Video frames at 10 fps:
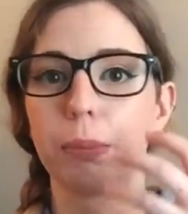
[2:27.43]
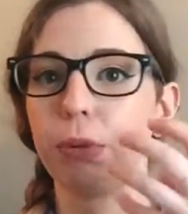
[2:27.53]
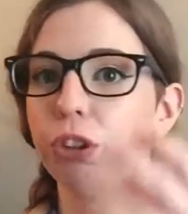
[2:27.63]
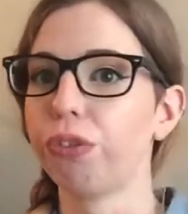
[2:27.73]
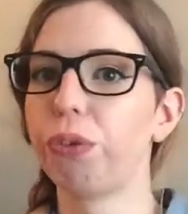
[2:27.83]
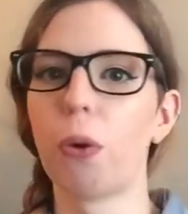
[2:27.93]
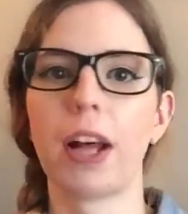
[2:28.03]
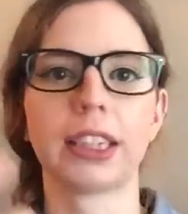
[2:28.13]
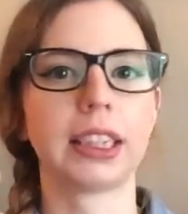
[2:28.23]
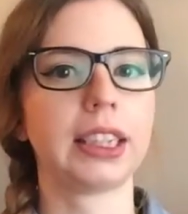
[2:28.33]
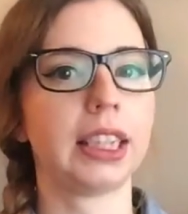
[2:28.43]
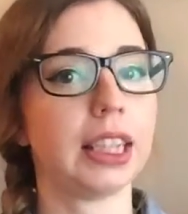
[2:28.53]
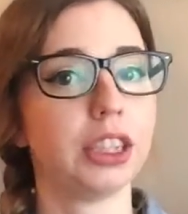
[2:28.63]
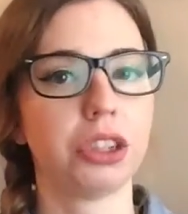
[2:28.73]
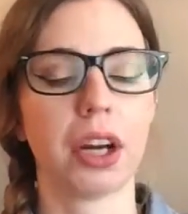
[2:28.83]
beautiful as the
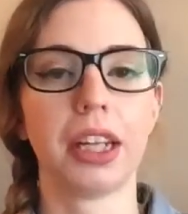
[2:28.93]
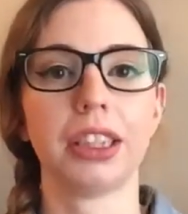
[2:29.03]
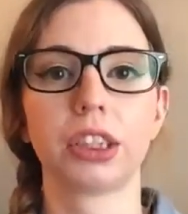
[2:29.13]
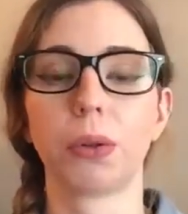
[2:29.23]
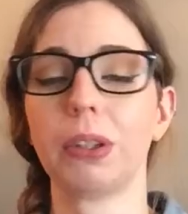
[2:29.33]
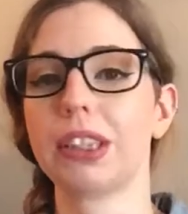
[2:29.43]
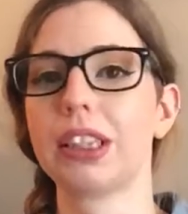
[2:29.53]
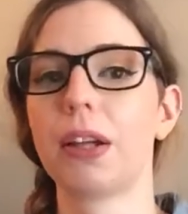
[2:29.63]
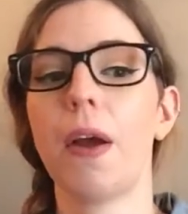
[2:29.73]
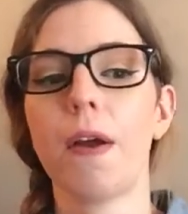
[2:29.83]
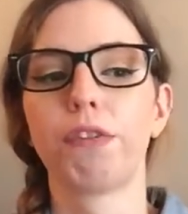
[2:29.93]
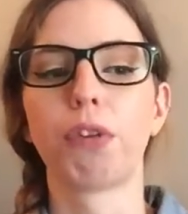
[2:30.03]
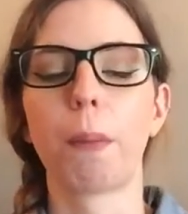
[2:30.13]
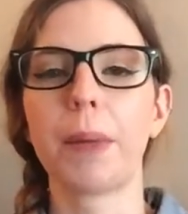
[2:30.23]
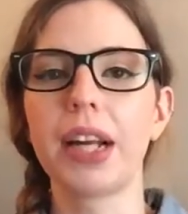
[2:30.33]
India ink. So this is,
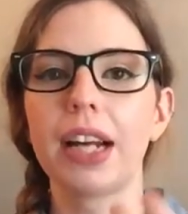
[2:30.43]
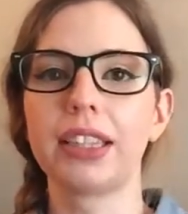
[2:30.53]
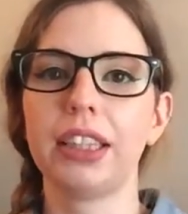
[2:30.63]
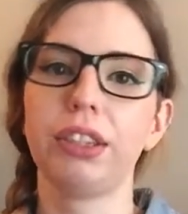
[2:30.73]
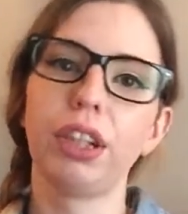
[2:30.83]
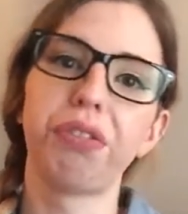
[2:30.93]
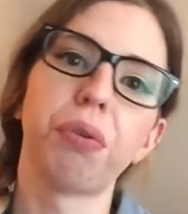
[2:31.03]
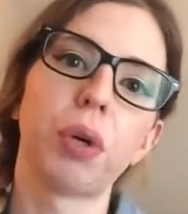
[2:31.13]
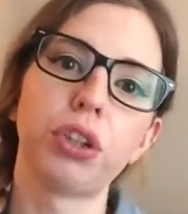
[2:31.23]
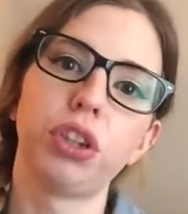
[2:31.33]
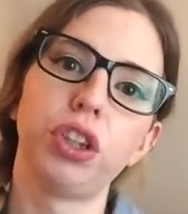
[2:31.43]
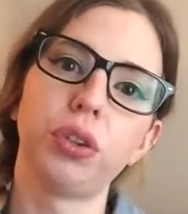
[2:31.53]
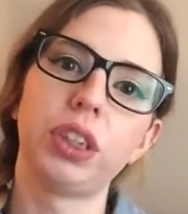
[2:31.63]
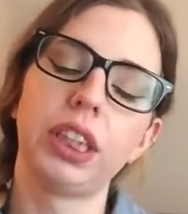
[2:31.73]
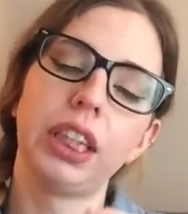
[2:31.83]
for me, I think if you want to
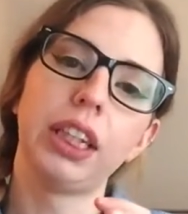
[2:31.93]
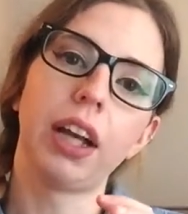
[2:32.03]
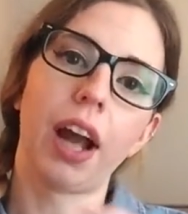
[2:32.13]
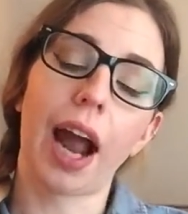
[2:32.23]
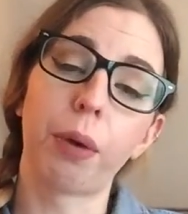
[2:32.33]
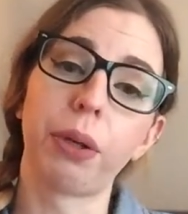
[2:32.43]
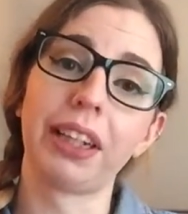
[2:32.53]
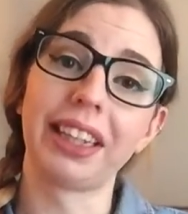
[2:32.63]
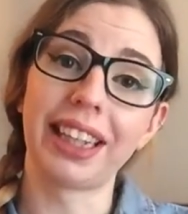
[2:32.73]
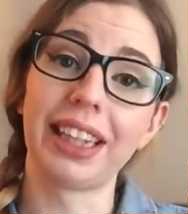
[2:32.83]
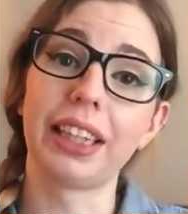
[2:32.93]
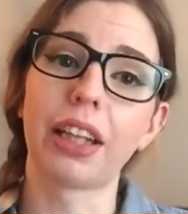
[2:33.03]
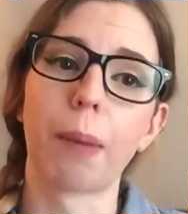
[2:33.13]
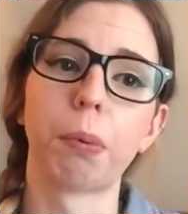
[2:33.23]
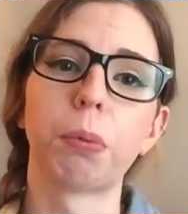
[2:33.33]
use the acrylic
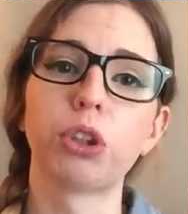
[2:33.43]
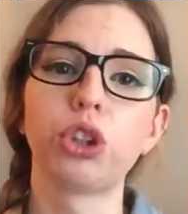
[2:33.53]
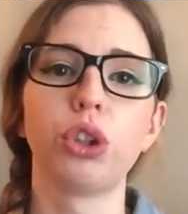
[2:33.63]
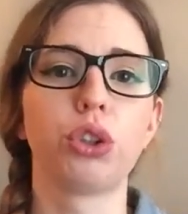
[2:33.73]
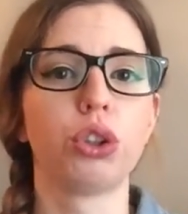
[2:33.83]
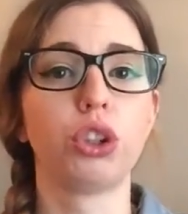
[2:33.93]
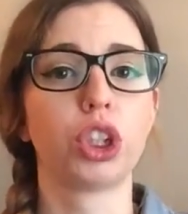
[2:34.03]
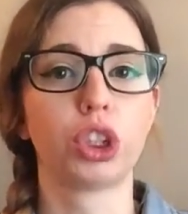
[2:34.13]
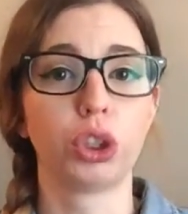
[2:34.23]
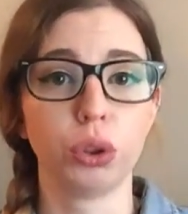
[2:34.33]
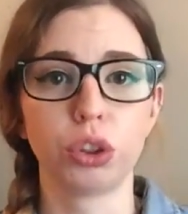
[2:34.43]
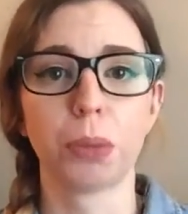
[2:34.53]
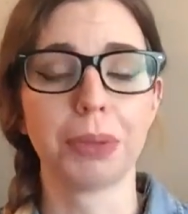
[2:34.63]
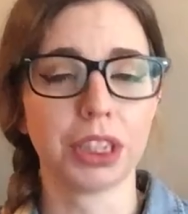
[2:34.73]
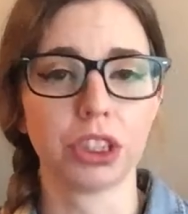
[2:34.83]
ink, I propose to you to just use
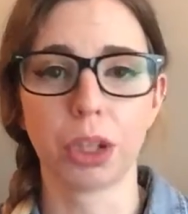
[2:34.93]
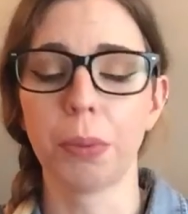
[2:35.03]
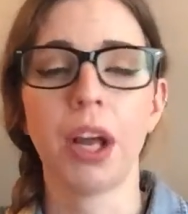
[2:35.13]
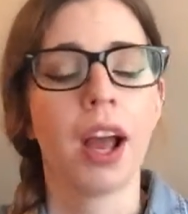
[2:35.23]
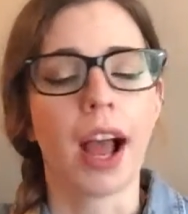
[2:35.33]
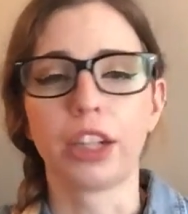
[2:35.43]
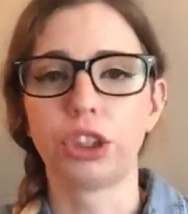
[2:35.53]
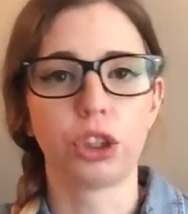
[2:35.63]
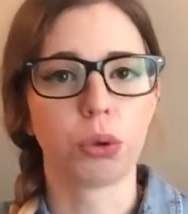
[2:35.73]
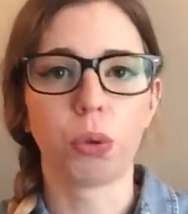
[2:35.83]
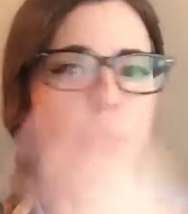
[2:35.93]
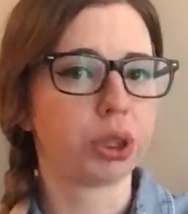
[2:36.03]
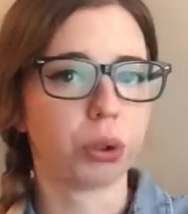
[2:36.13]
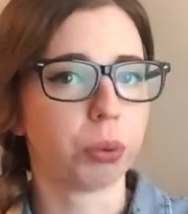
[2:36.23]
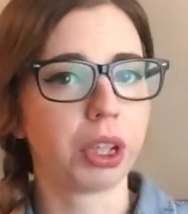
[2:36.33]
a medium as usual
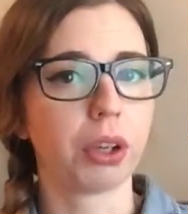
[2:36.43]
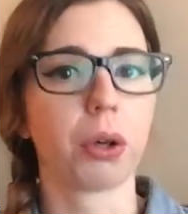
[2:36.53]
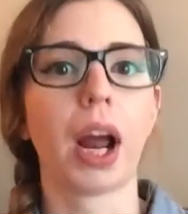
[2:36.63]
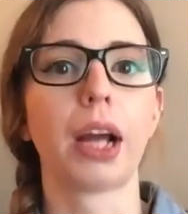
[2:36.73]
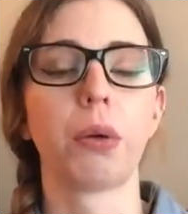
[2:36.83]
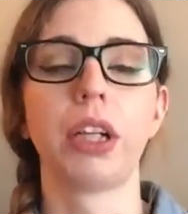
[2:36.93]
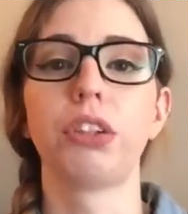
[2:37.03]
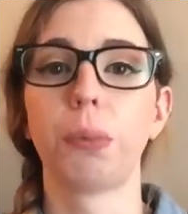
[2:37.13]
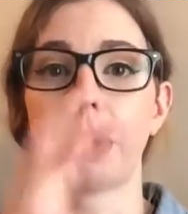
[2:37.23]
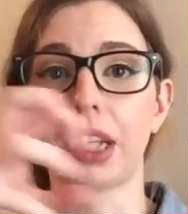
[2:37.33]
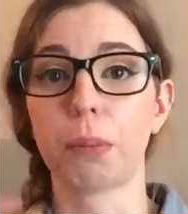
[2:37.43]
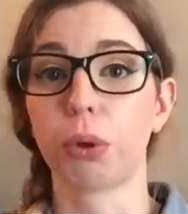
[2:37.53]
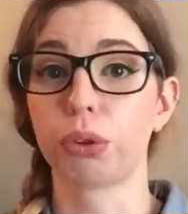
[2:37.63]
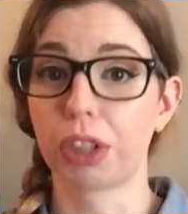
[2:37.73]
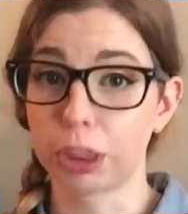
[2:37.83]
with your regular acrylic to make it
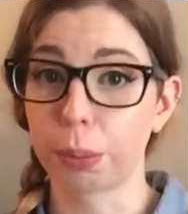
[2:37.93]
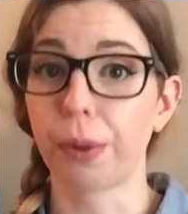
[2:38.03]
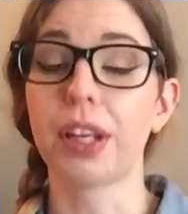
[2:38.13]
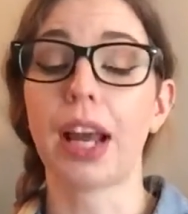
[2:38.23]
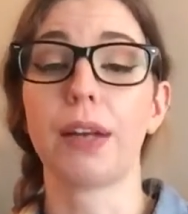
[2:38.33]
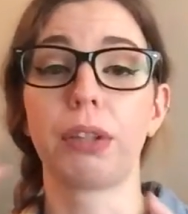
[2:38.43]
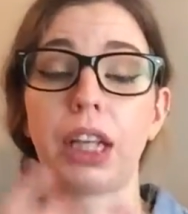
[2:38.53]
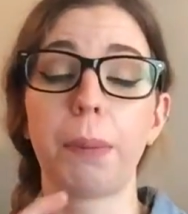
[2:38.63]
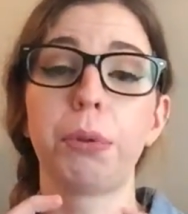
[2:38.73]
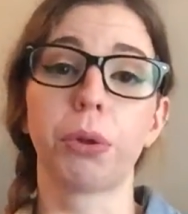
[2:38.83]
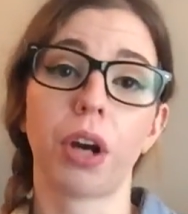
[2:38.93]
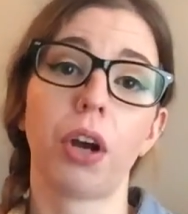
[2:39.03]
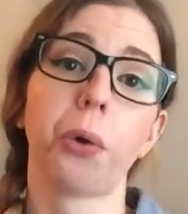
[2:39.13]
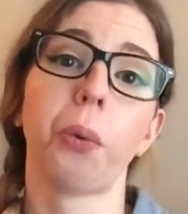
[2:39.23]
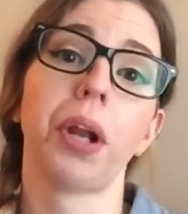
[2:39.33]
more transparent and keep your
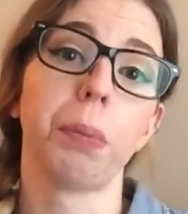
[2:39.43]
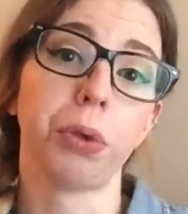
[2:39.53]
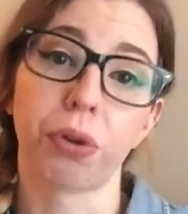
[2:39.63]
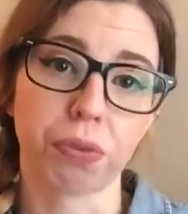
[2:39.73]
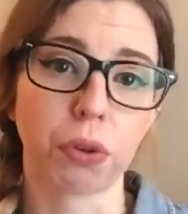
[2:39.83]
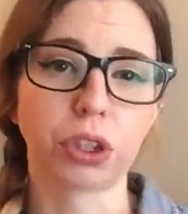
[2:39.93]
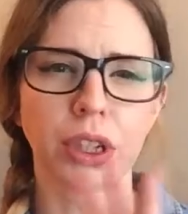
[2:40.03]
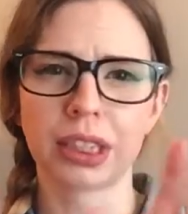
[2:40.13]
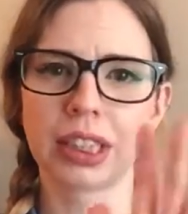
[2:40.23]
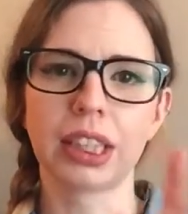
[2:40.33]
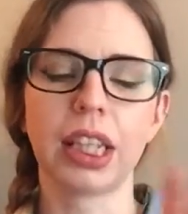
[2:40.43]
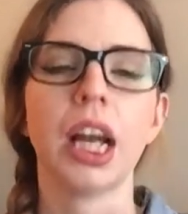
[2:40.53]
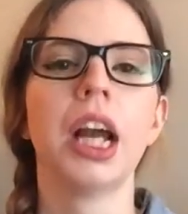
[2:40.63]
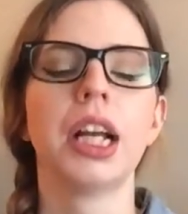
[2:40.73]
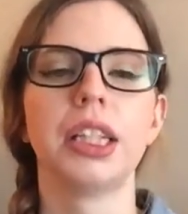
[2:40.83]
color really beautiful. So this is
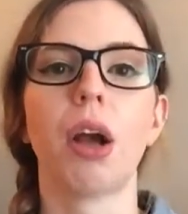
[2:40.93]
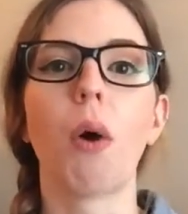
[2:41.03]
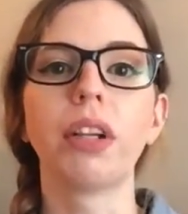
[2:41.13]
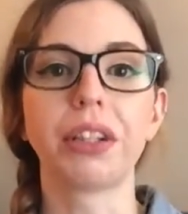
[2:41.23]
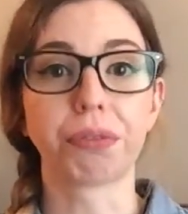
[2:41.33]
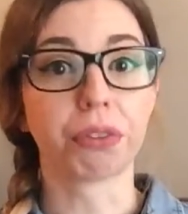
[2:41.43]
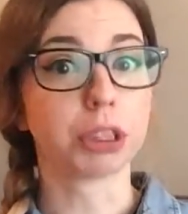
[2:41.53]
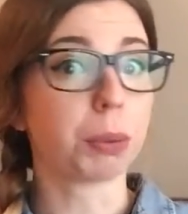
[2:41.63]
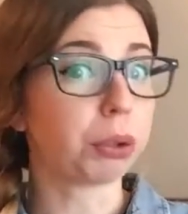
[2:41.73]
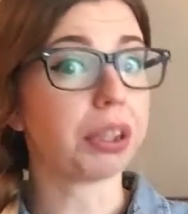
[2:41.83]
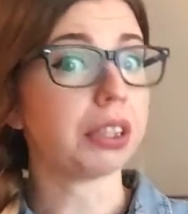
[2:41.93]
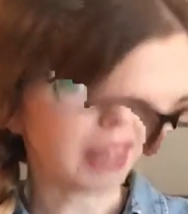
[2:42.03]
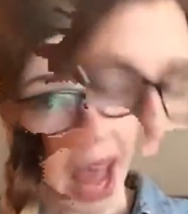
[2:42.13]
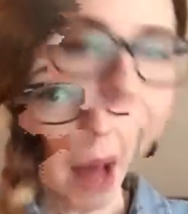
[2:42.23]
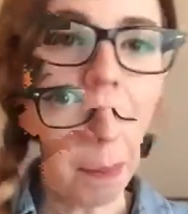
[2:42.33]
the only difference between
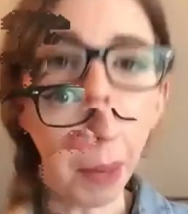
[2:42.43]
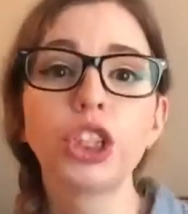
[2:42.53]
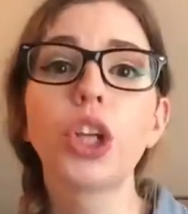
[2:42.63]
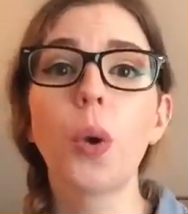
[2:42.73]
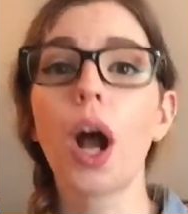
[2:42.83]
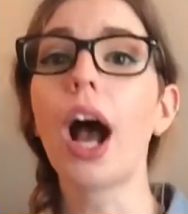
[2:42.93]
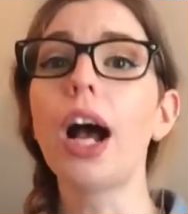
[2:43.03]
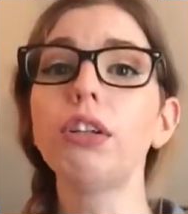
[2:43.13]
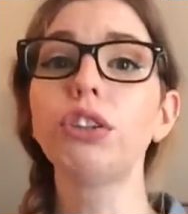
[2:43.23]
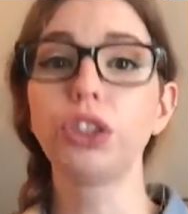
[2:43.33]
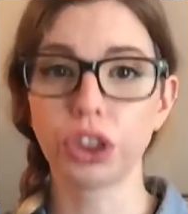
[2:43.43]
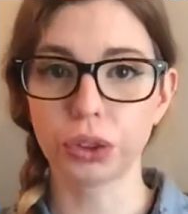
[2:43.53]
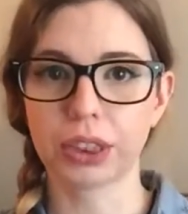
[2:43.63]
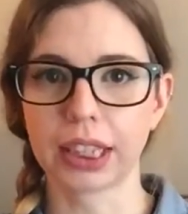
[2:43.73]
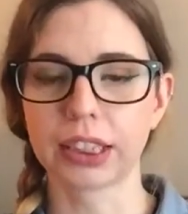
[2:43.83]
them. So how to
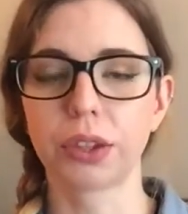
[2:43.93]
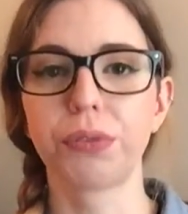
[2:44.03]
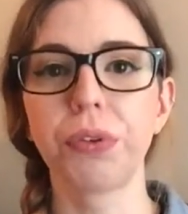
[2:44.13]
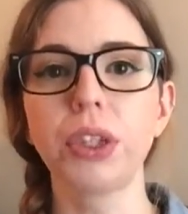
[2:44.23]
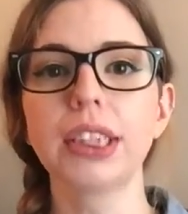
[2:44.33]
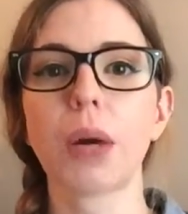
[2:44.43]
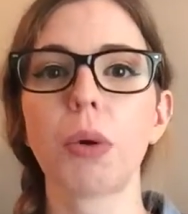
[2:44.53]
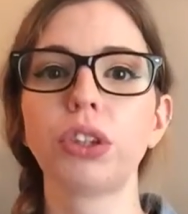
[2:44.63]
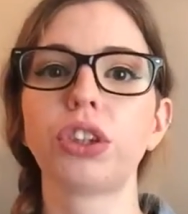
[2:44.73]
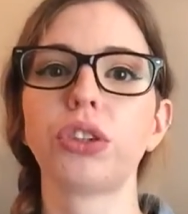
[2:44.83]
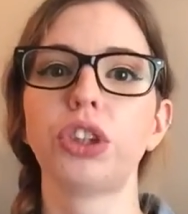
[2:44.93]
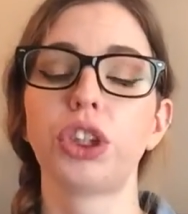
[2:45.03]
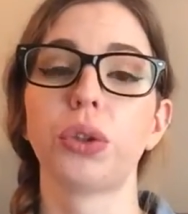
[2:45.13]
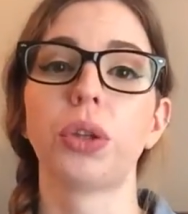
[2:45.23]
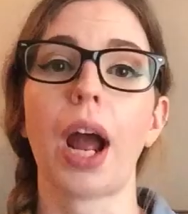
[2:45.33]
use it? So first I wanted
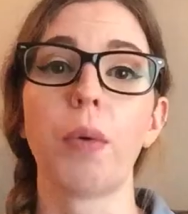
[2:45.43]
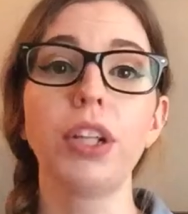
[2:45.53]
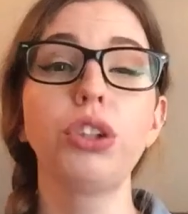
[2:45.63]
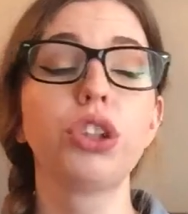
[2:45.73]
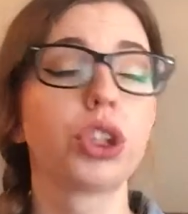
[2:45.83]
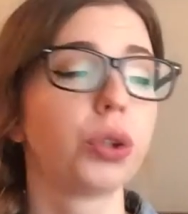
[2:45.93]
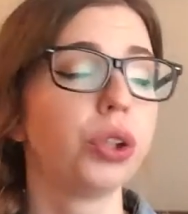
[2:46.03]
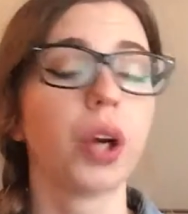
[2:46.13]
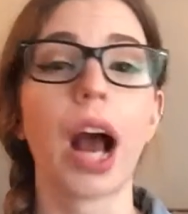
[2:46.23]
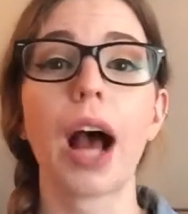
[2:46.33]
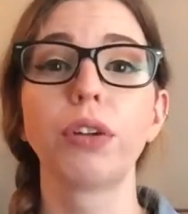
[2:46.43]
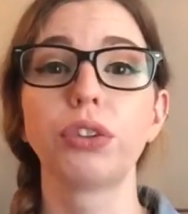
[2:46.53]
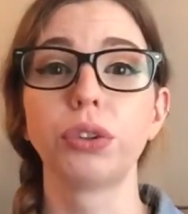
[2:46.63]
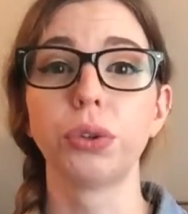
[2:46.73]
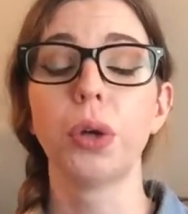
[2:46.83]
to show you
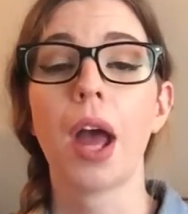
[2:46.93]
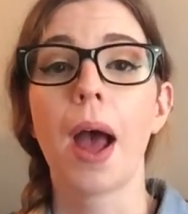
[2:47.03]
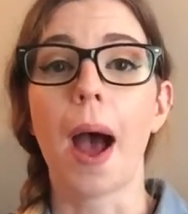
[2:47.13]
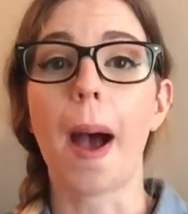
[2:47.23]
how to